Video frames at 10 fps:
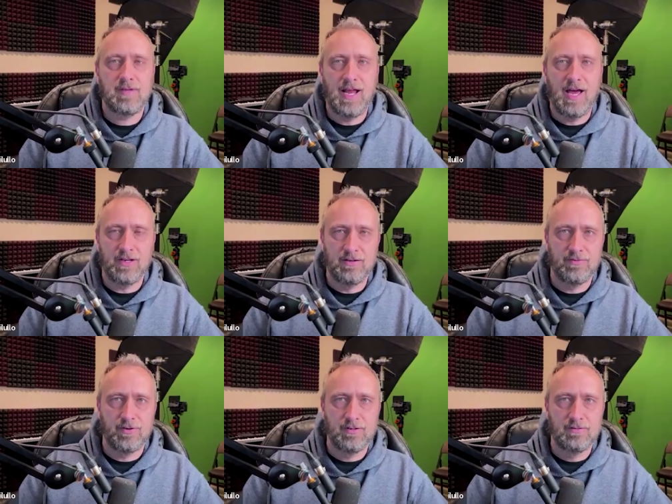and how they
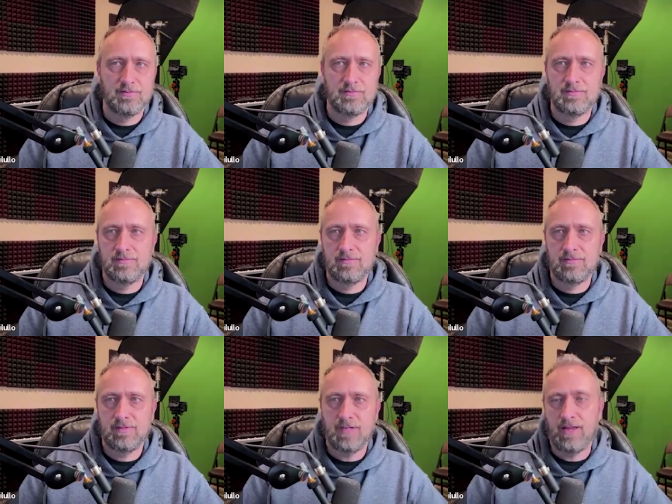differ
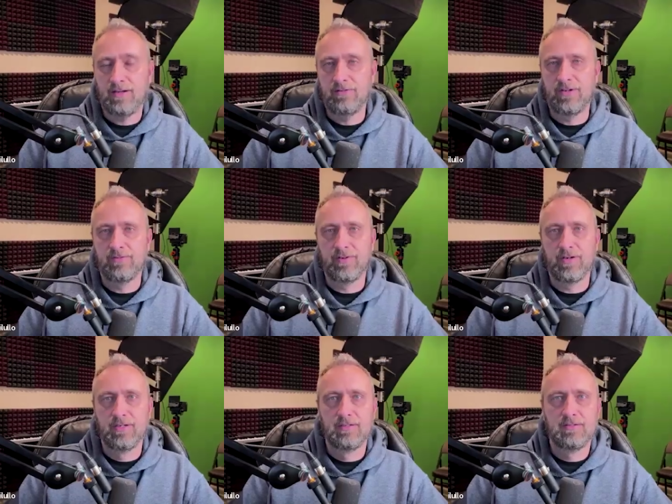and how they don't
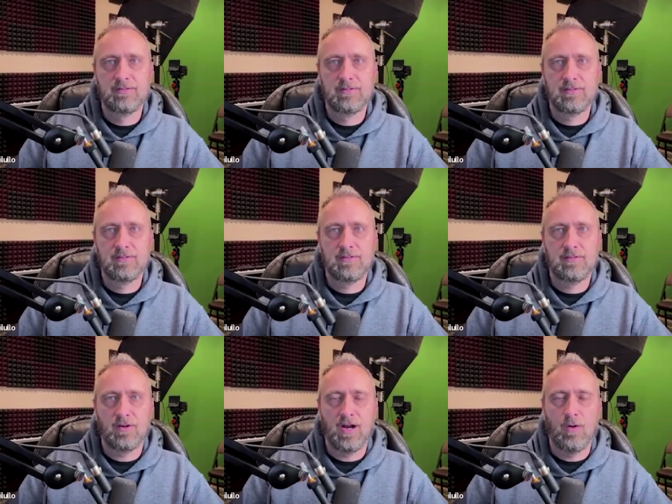differ,
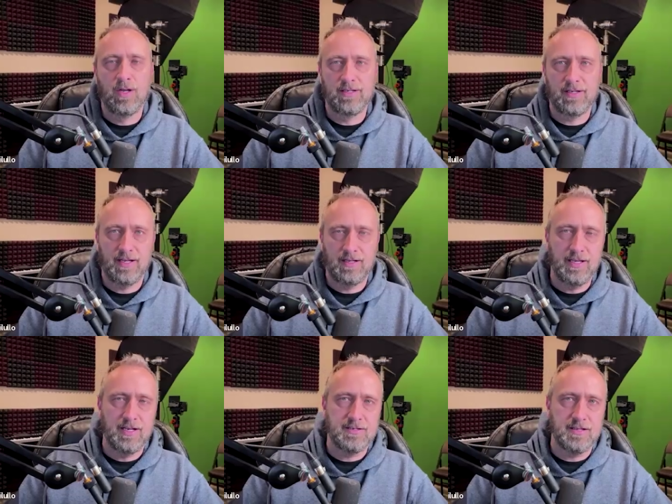or how one can
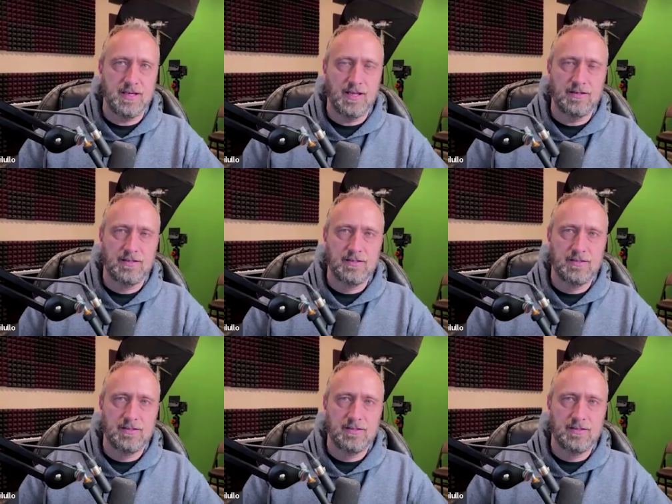lead into the other.